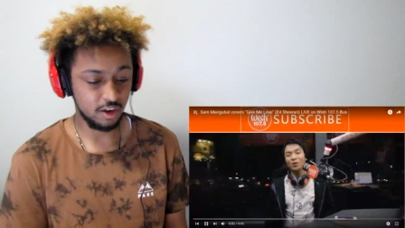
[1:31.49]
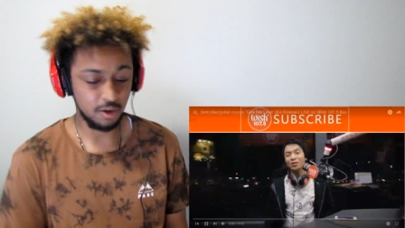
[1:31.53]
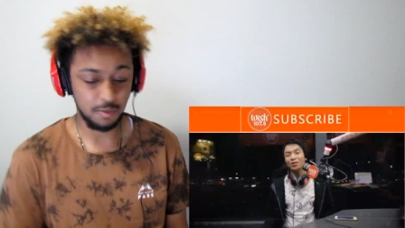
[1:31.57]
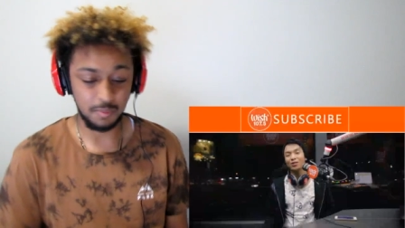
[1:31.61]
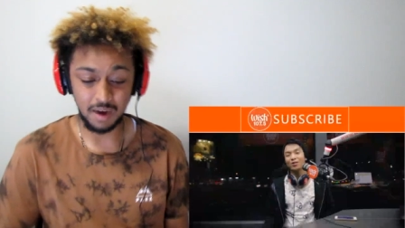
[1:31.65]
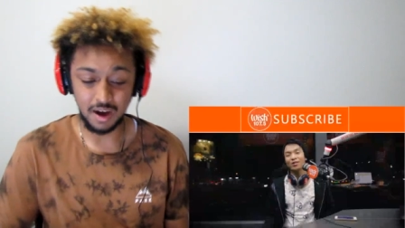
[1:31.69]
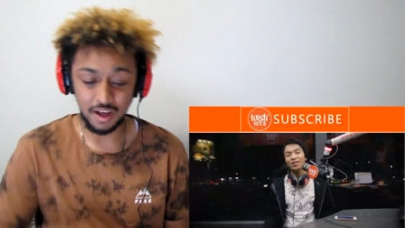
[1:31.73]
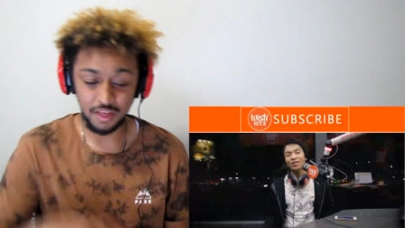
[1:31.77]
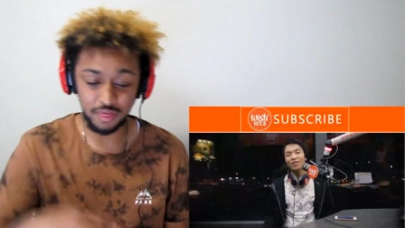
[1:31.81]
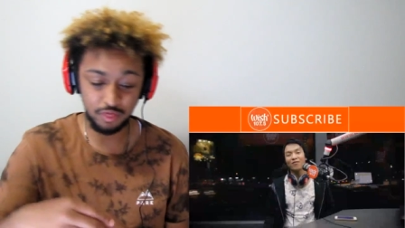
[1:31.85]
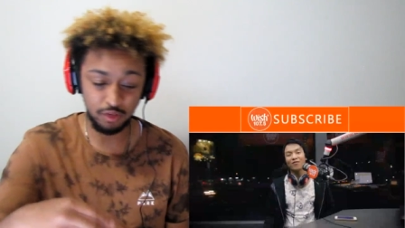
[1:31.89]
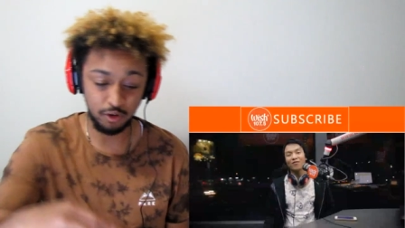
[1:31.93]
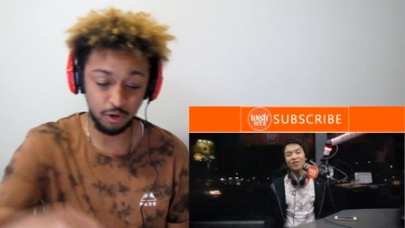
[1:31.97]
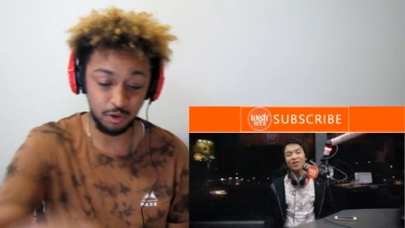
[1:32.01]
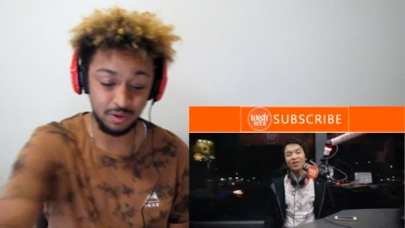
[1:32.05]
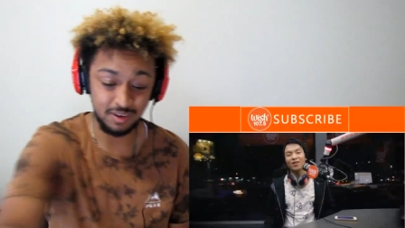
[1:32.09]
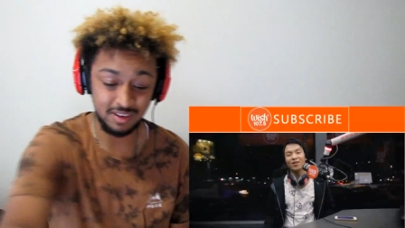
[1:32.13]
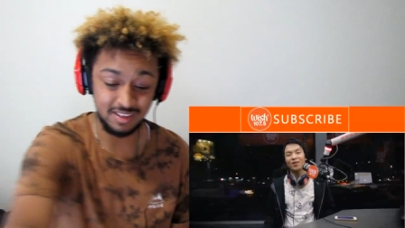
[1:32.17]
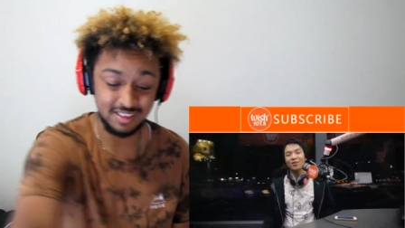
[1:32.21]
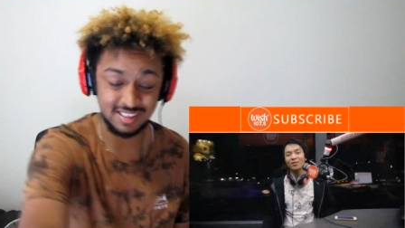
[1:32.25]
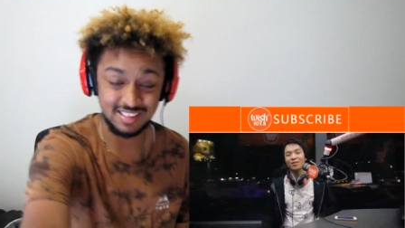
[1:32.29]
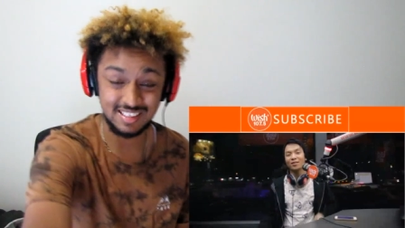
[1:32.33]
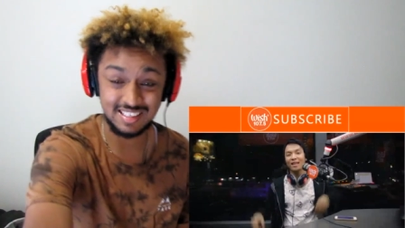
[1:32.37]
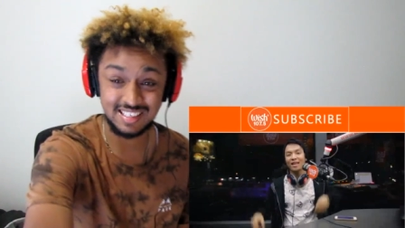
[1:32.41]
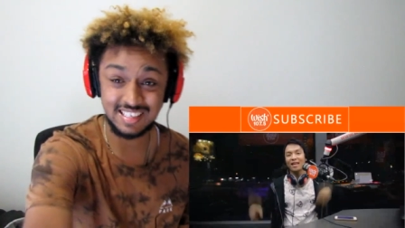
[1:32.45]
My throat videos.
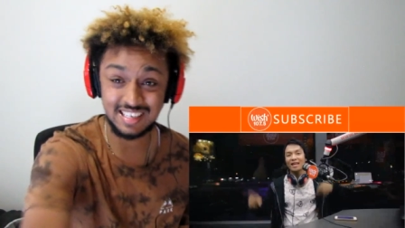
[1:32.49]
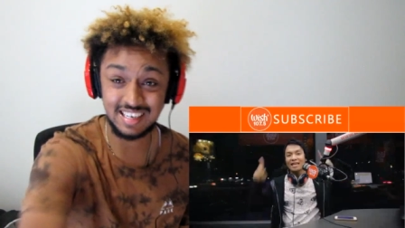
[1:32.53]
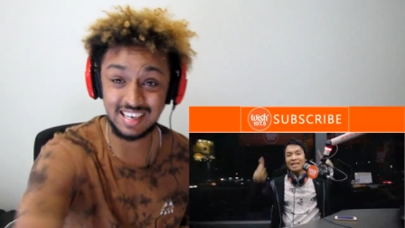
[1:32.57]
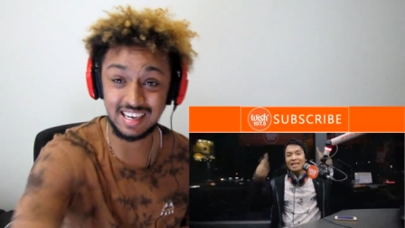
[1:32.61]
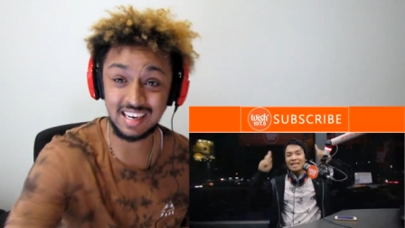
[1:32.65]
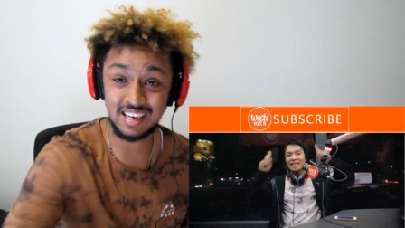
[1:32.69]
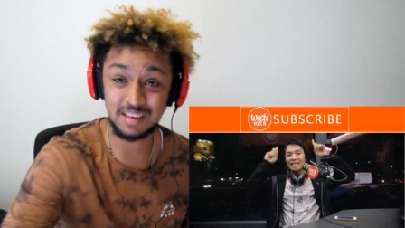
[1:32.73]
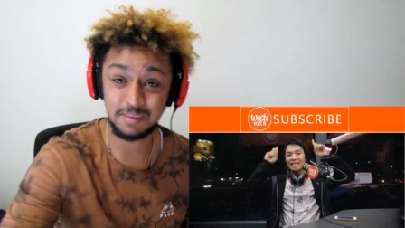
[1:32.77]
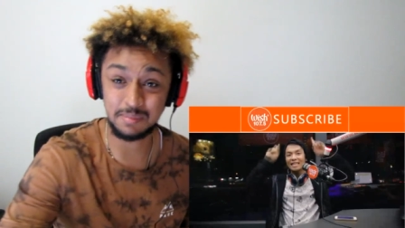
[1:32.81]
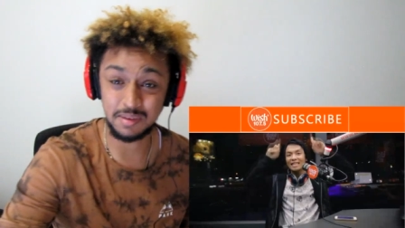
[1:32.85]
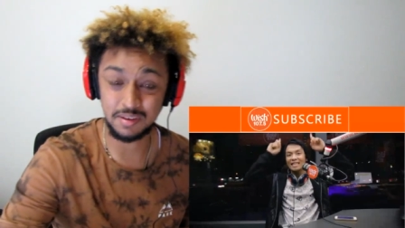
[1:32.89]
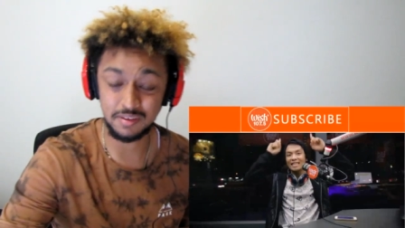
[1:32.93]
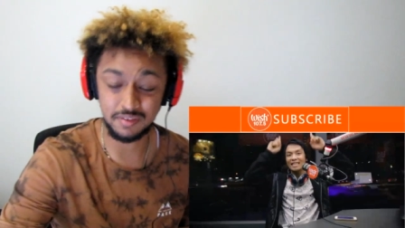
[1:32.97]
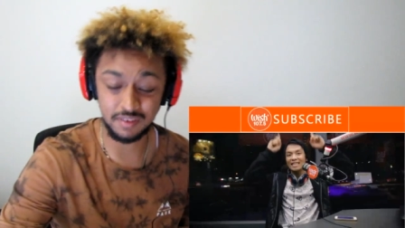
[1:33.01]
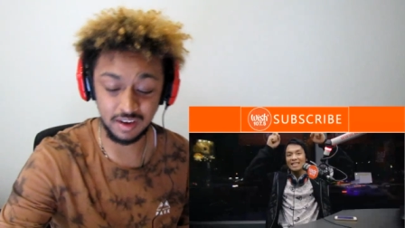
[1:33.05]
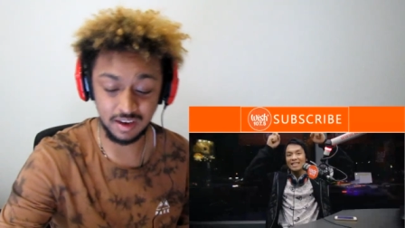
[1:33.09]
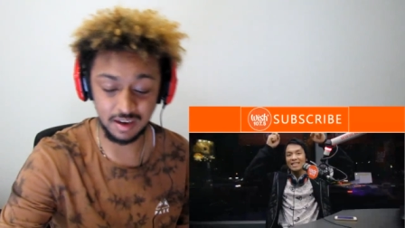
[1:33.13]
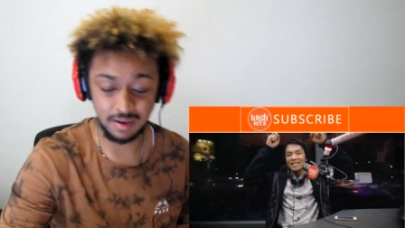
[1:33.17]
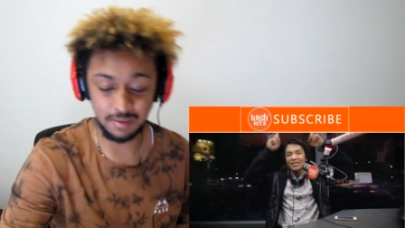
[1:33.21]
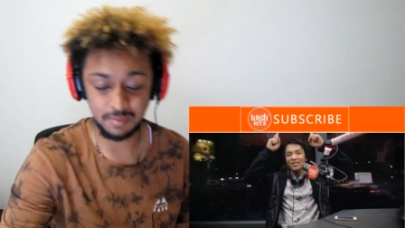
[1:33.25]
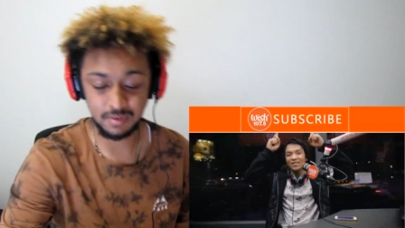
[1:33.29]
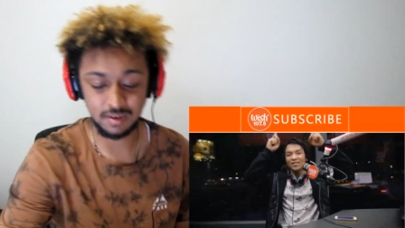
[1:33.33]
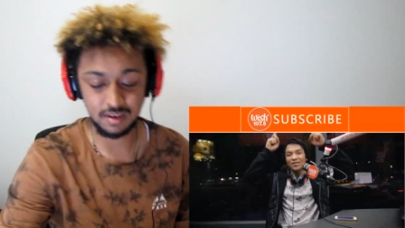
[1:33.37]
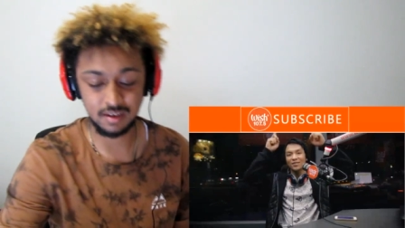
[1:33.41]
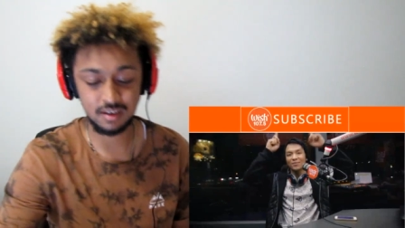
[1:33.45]
is killing me, fam.
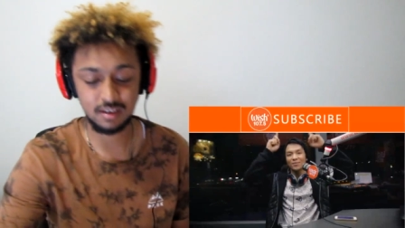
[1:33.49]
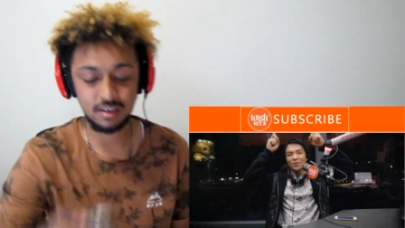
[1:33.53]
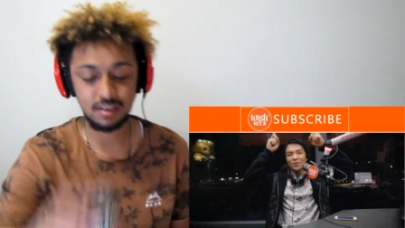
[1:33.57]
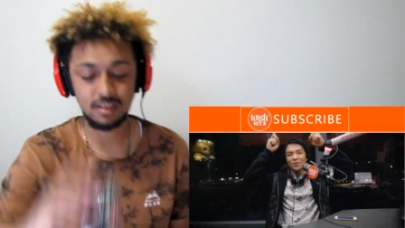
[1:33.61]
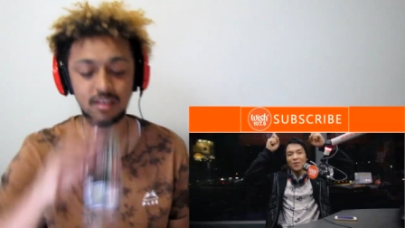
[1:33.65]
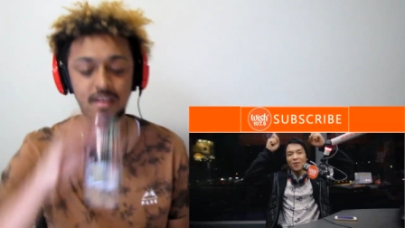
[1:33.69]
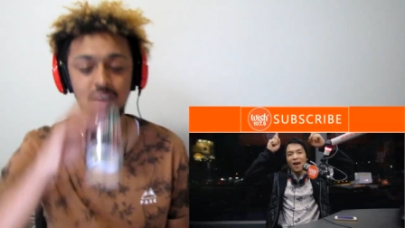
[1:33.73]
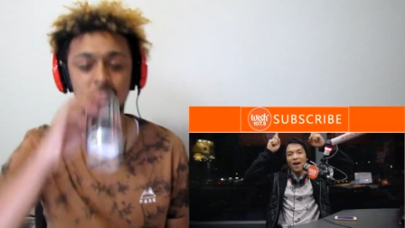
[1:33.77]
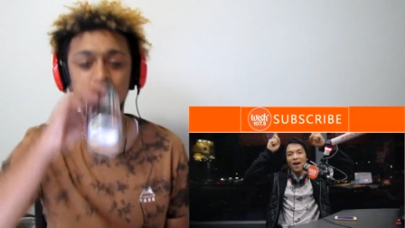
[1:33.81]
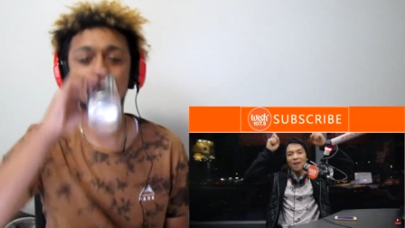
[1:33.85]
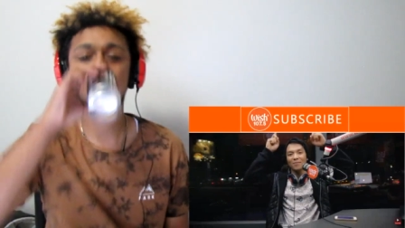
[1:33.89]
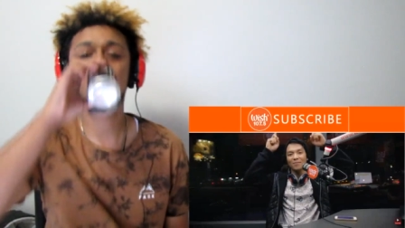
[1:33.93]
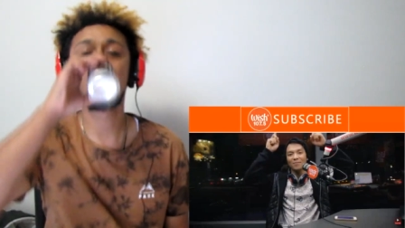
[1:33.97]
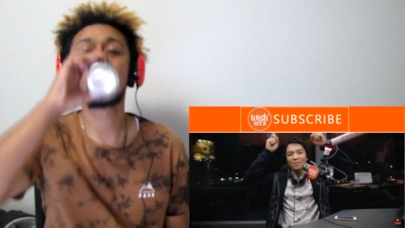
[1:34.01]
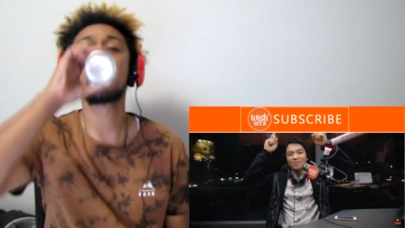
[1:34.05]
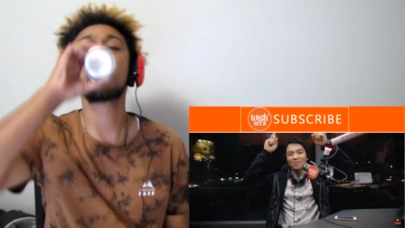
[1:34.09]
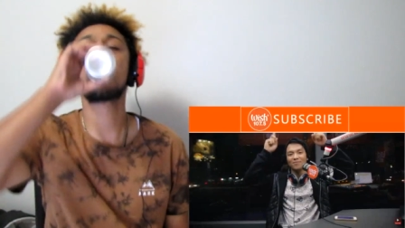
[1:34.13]
To subscribe.